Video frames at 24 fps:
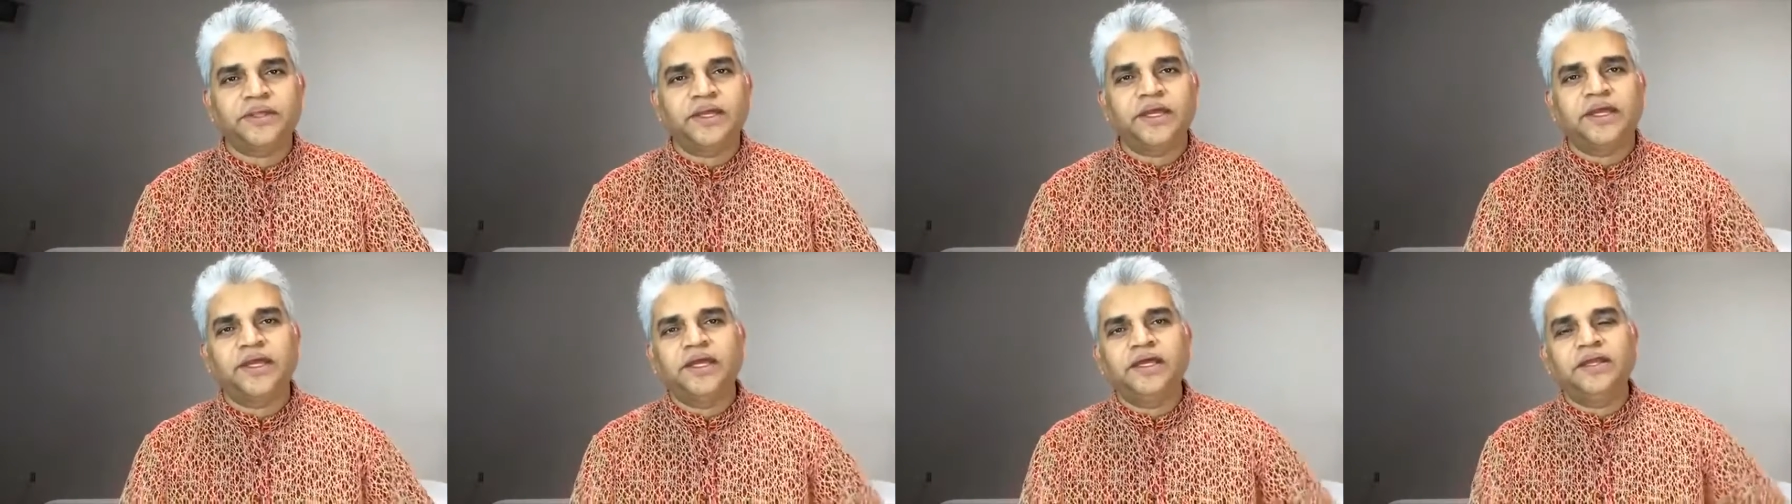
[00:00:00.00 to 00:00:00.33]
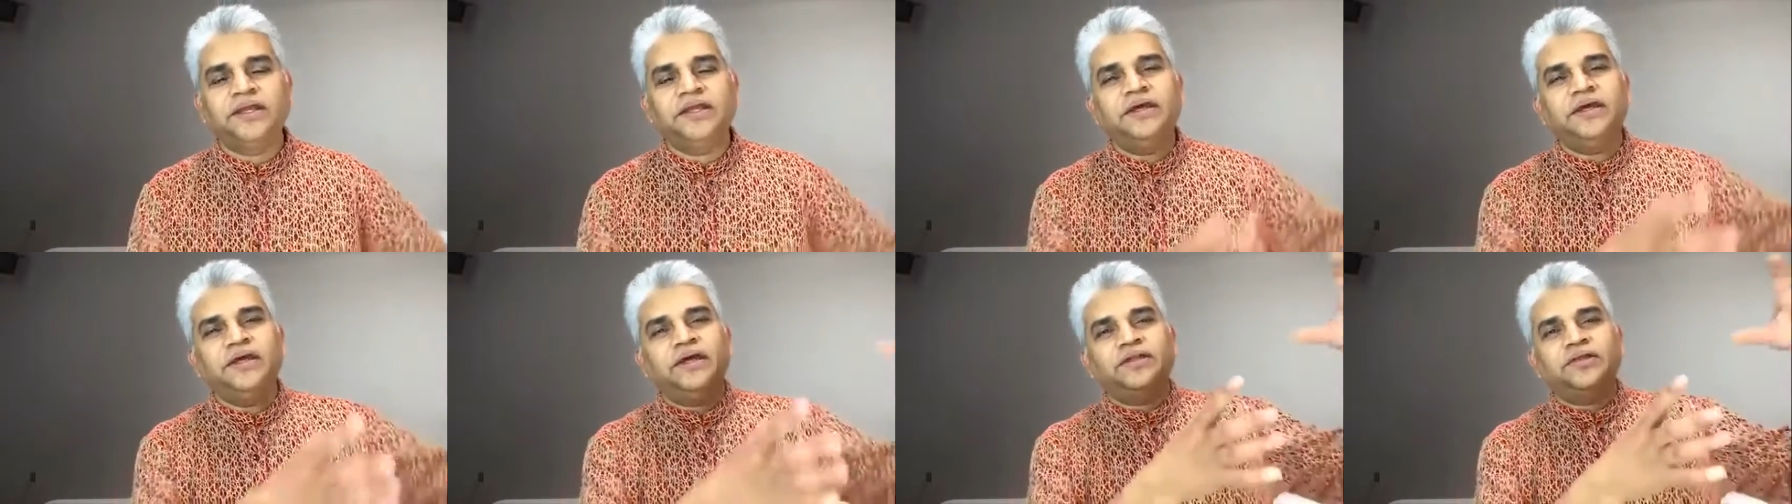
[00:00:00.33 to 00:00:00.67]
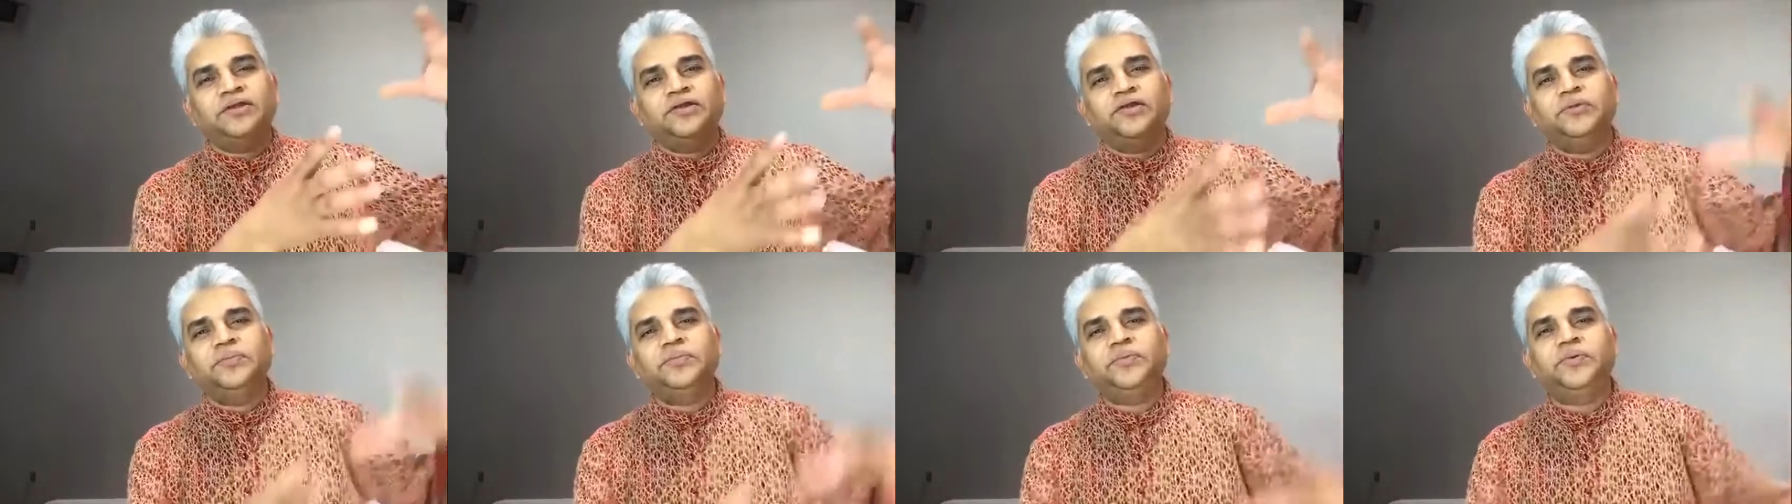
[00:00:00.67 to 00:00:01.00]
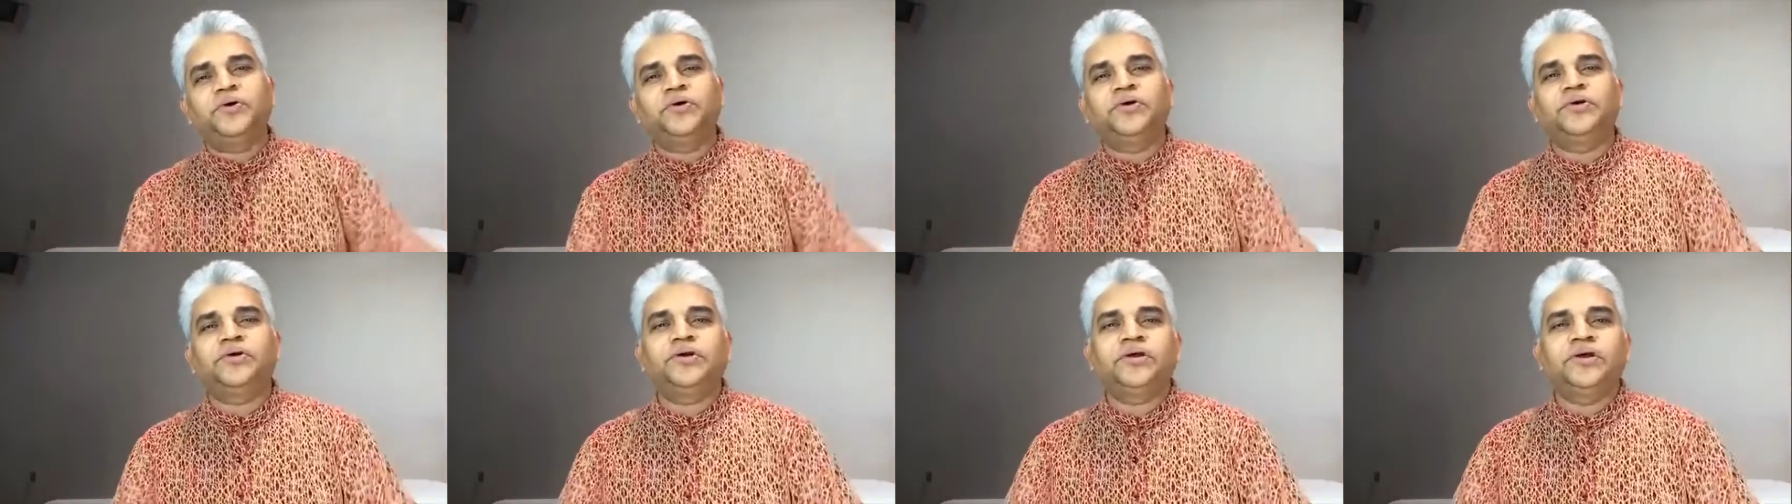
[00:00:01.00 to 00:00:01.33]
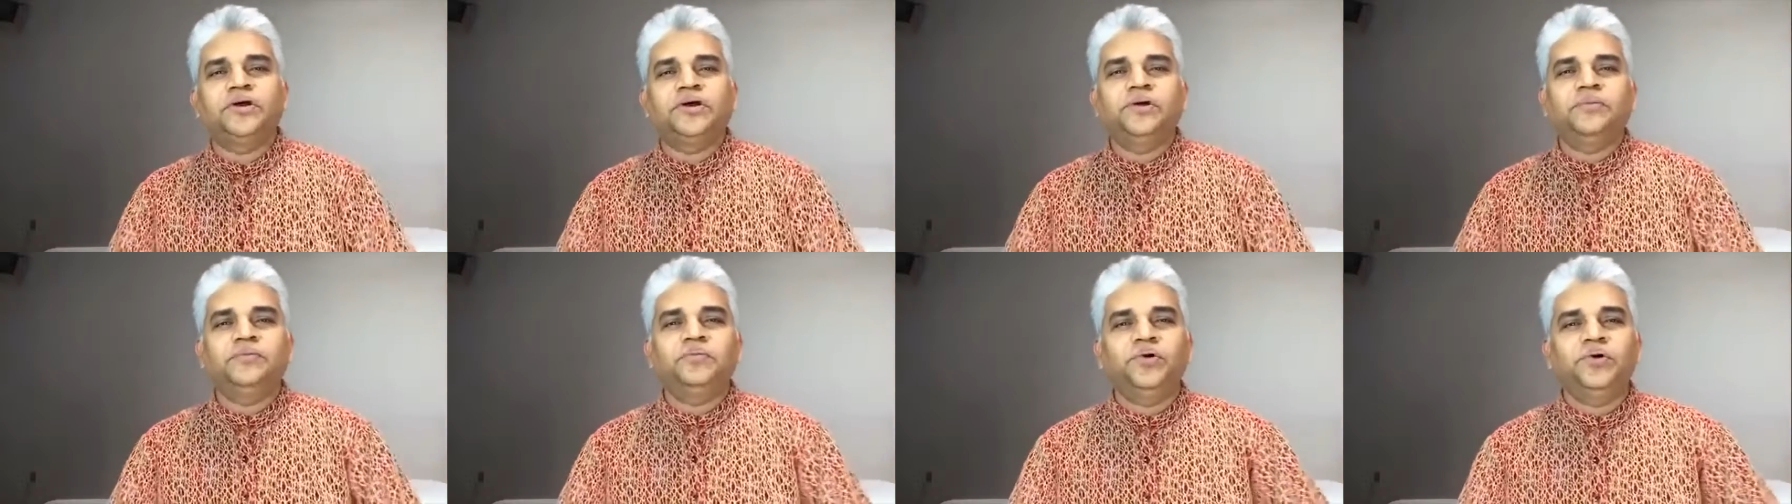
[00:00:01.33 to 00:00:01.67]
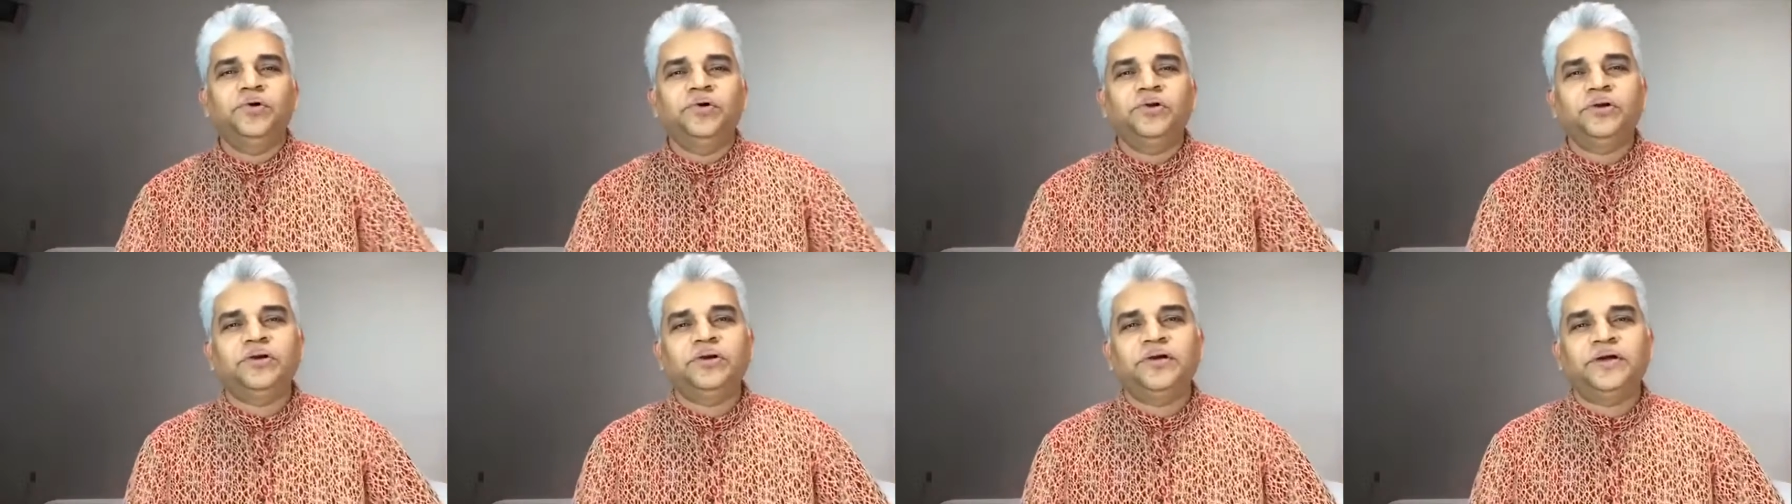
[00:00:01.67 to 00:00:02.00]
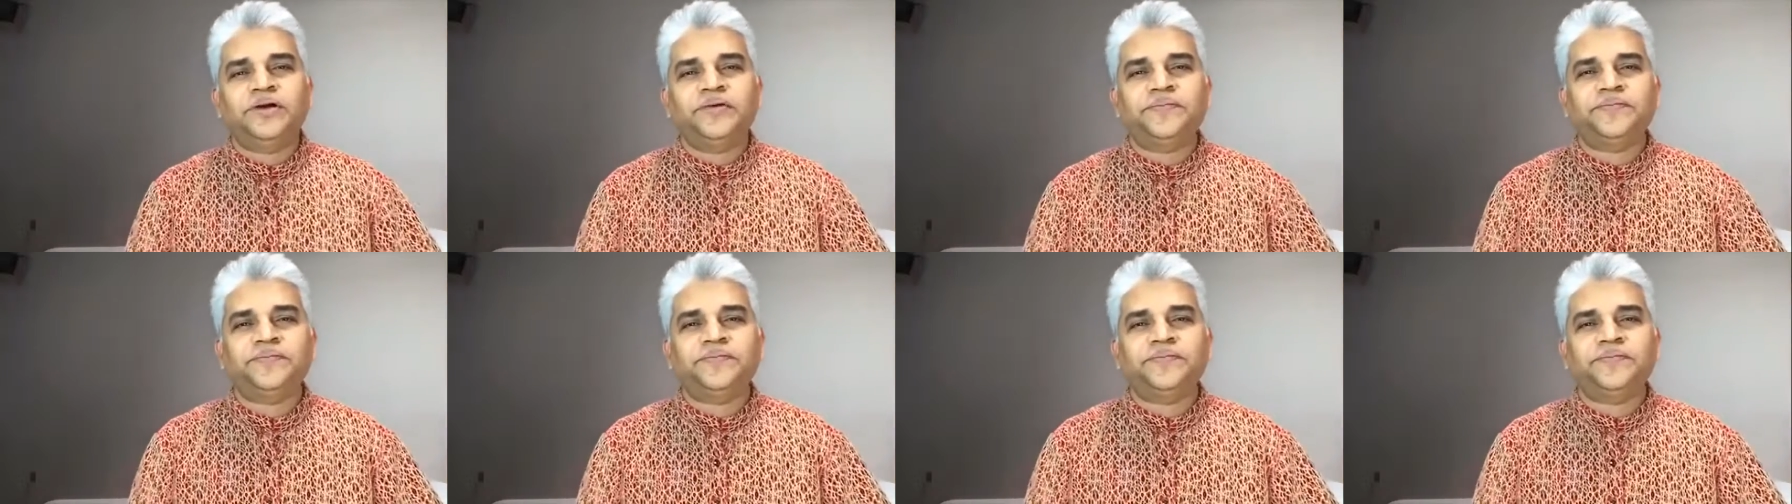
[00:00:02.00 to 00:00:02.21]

Again, they will pour more